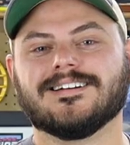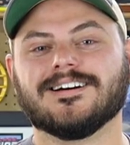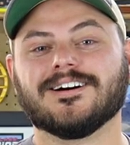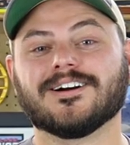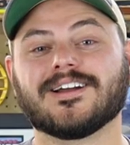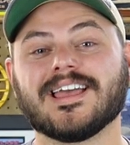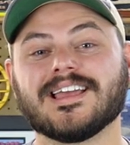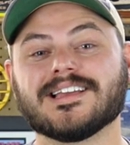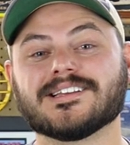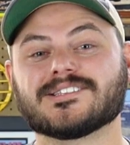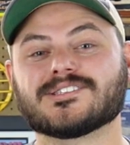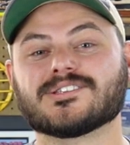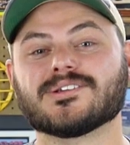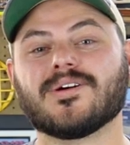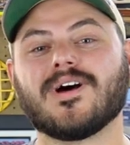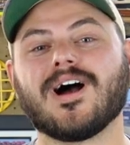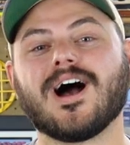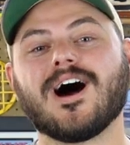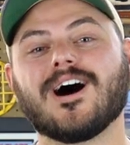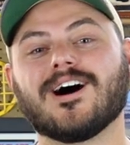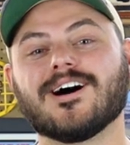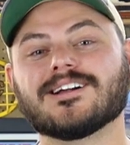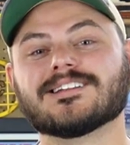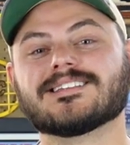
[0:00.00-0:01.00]
Okay, so
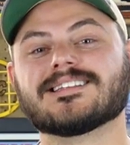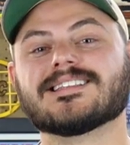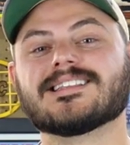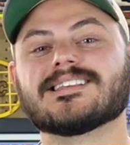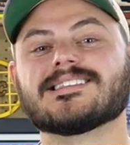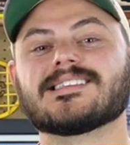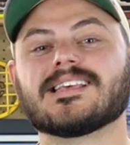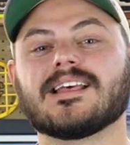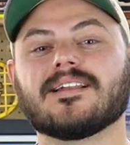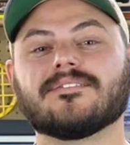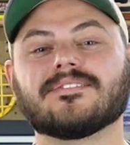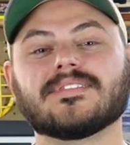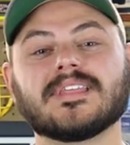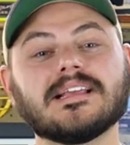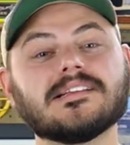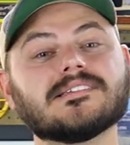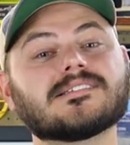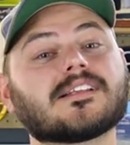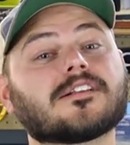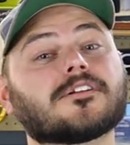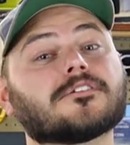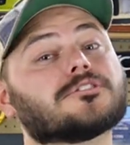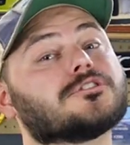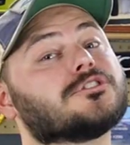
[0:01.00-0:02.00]
on to the set of
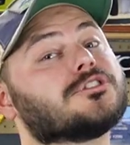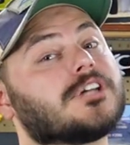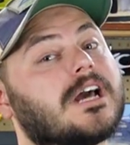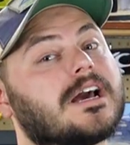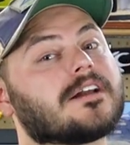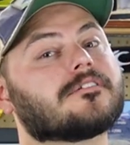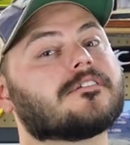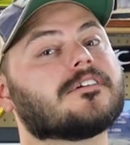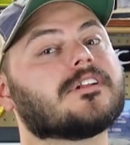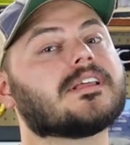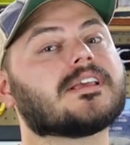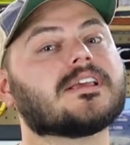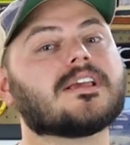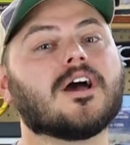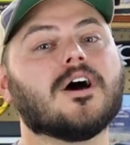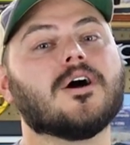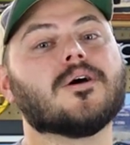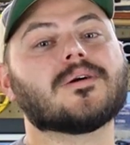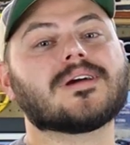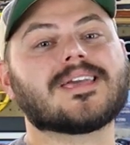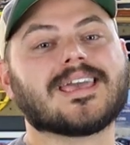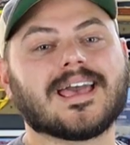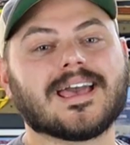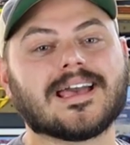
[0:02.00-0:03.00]
things that are generally
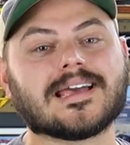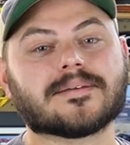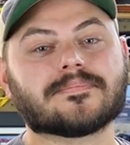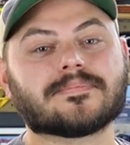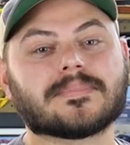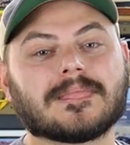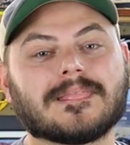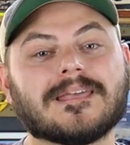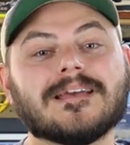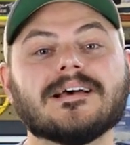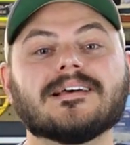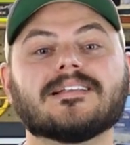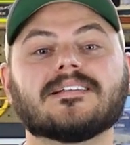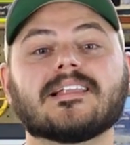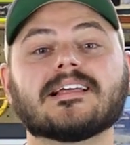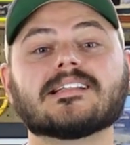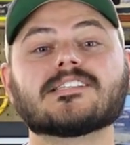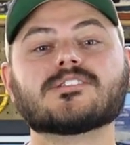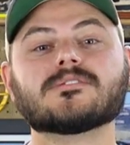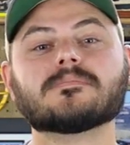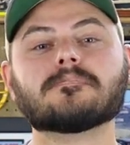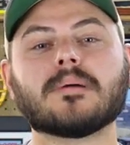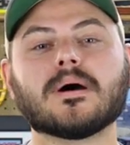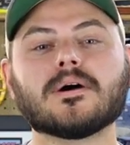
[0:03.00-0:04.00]
okay.
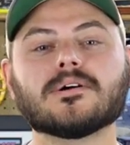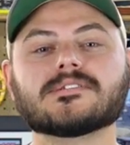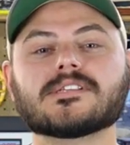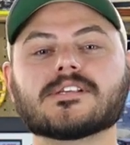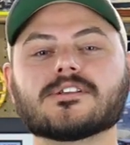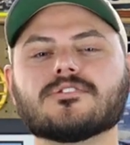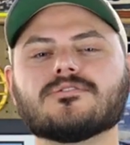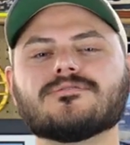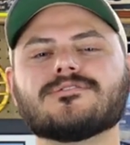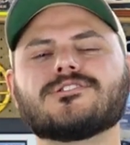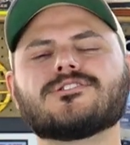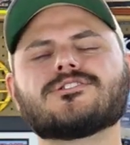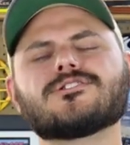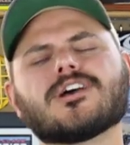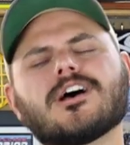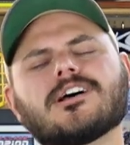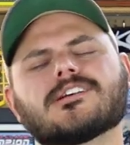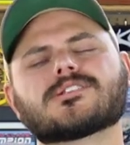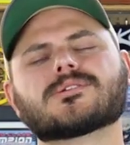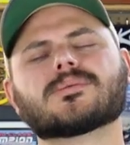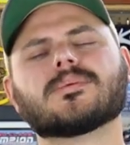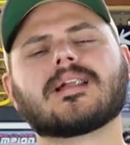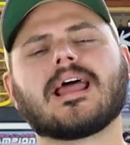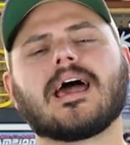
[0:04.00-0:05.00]
Let's suppose that you
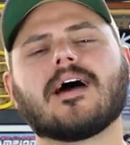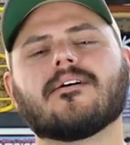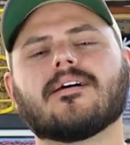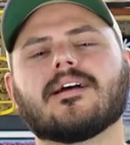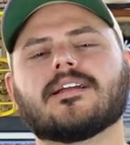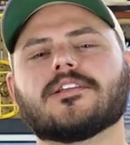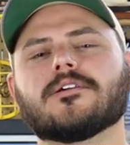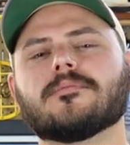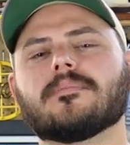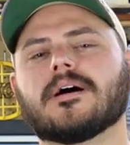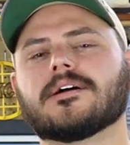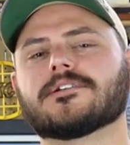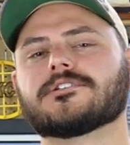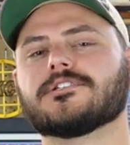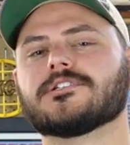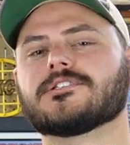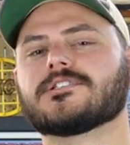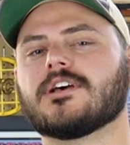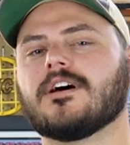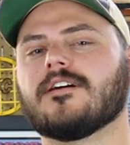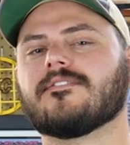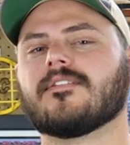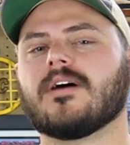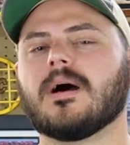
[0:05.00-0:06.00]
just went out and you bought
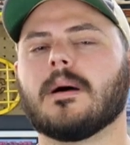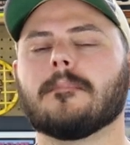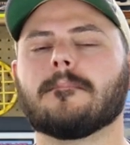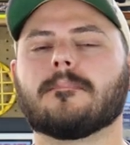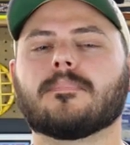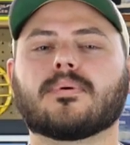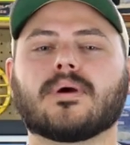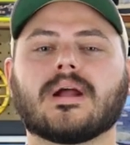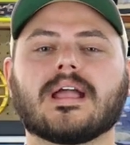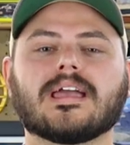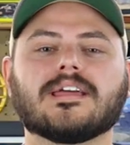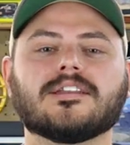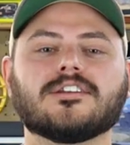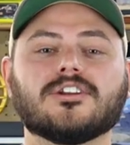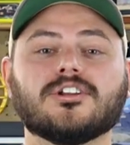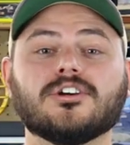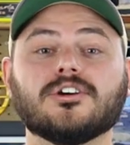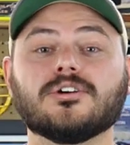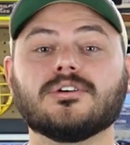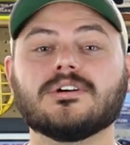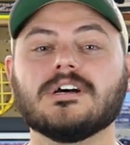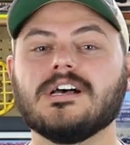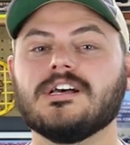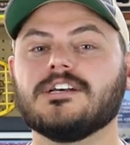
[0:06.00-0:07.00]
yourself a brand
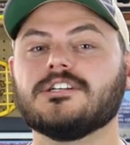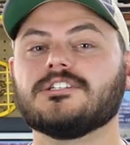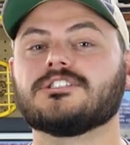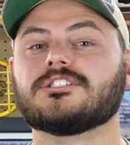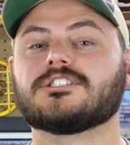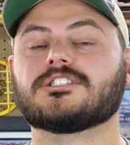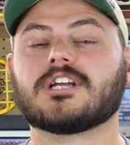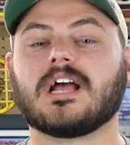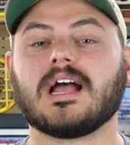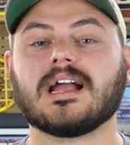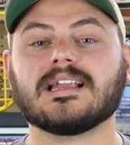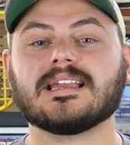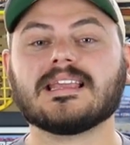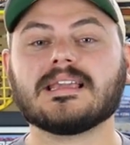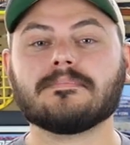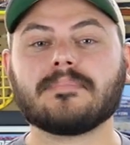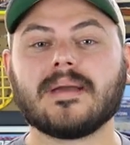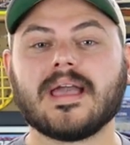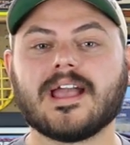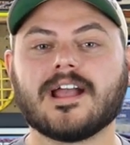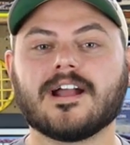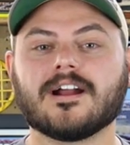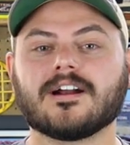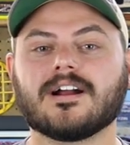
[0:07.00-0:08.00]
new shiny
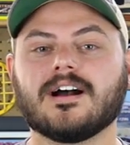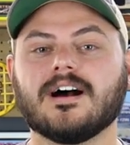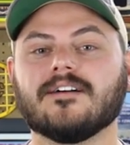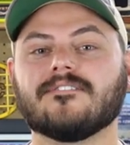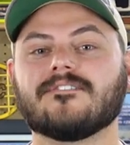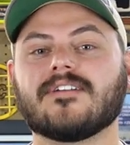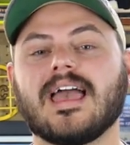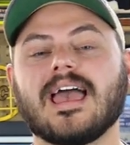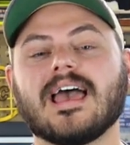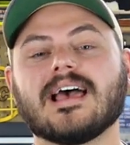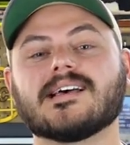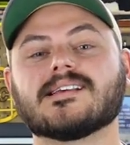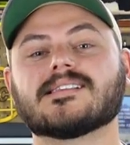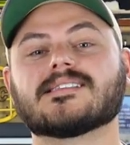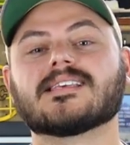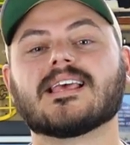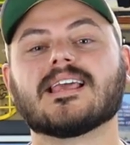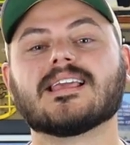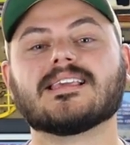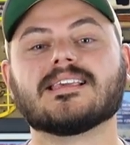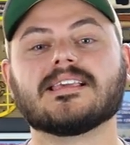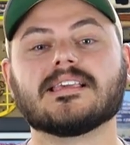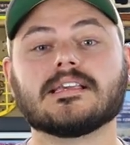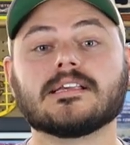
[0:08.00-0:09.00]
pair of
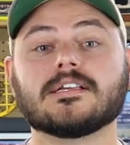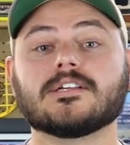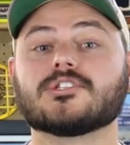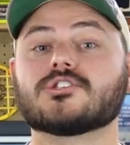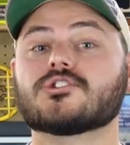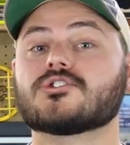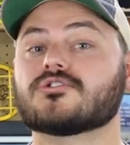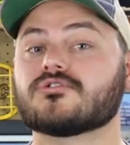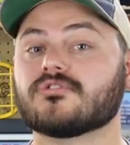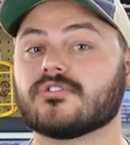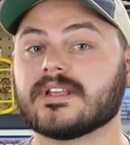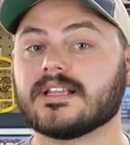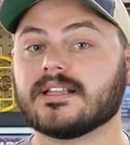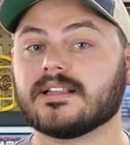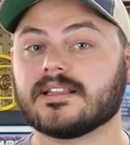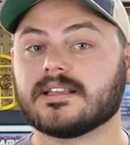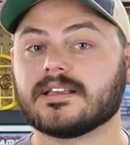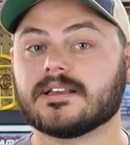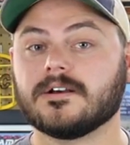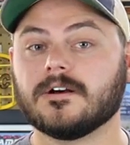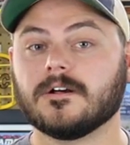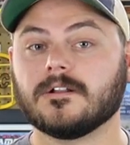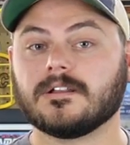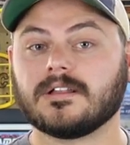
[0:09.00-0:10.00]
SAE street
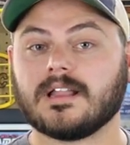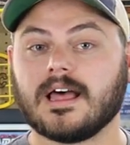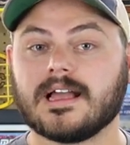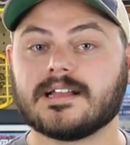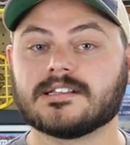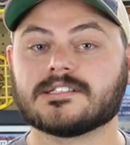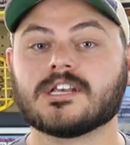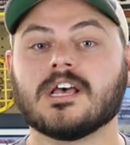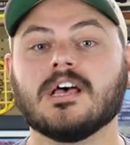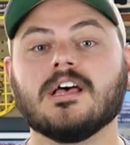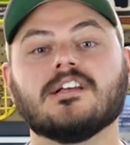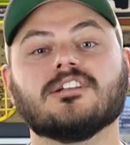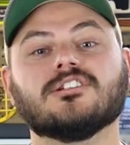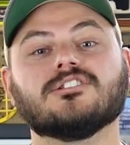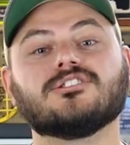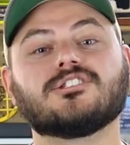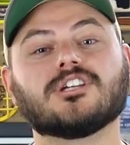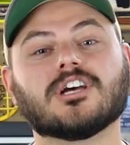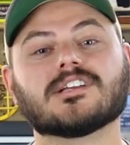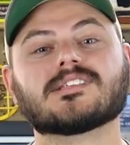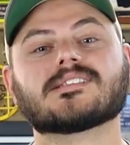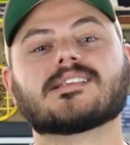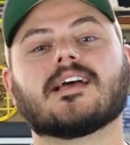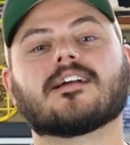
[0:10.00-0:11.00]
legal lights,
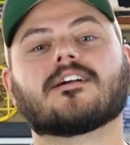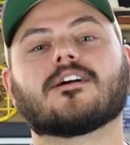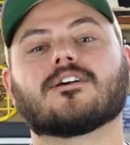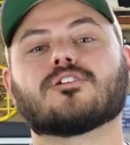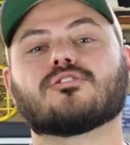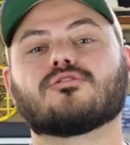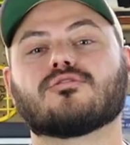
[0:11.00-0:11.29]
just like our